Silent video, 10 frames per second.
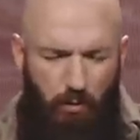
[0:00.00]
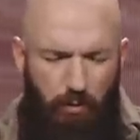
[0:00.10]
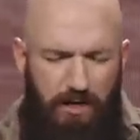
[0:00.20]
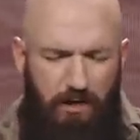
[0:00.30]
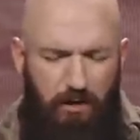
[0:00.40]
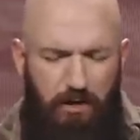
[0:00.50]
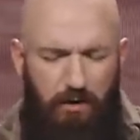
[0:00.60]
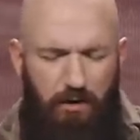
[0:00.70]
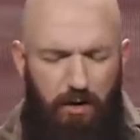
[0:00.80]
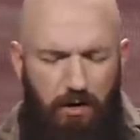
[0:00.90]
We
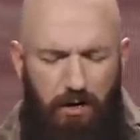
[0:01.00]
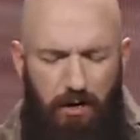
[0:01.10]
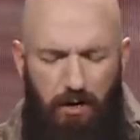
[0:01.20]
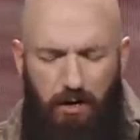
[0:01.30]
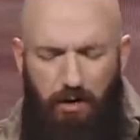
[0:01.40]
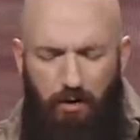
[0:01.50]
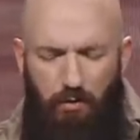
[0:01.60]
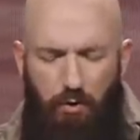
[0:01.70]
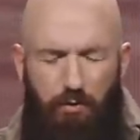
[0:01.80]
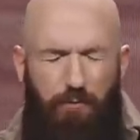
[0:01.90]
clear
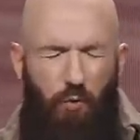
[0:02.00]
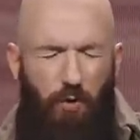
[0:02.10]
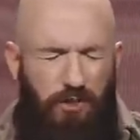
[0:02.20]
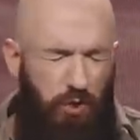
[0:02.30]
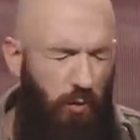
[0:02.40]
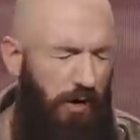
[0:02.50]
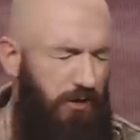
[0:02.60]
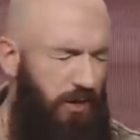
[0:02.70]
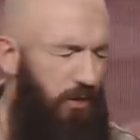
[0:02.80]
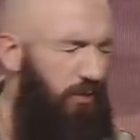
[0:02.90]
room for what you want to
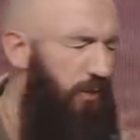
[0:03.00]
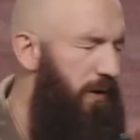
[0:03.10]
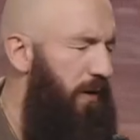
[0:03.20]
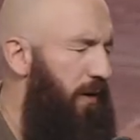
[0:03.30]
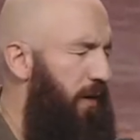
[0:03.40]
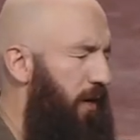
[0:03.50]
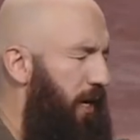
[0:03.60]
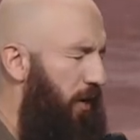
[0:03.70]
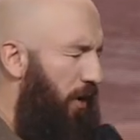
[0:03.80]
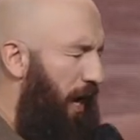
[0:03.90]
do
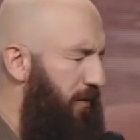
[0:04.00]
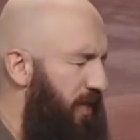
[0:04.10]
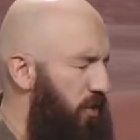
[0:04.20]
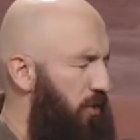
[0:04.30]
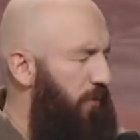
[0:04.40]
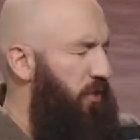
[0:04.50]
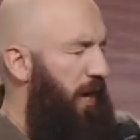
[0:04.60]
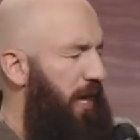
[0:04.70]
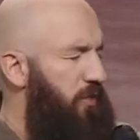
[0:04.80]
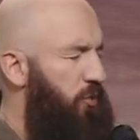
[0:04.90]
in our lives. Can you lift your
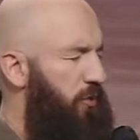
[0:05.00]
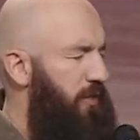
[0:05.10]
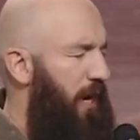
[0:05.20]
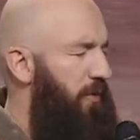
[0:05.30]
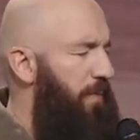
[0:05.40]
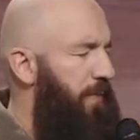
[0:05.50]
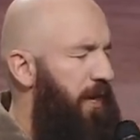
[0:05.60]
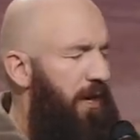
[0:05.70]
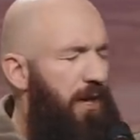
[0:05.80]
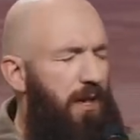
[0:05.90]
hands towards
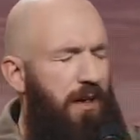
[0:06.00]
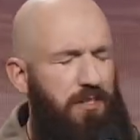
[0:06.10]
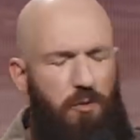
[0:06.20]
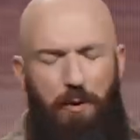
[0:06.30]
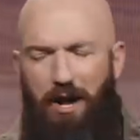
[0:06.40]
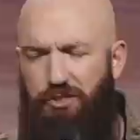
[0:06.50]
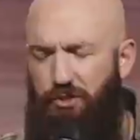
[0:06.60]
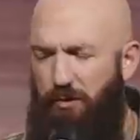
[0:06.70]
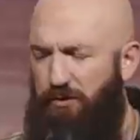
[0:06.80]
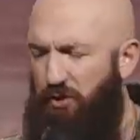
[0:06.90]
heaven as a
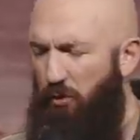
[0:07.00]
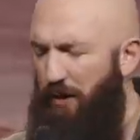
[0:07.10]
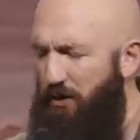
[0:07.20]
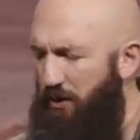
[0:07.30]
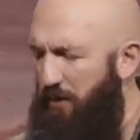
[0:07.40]
posture of surrender?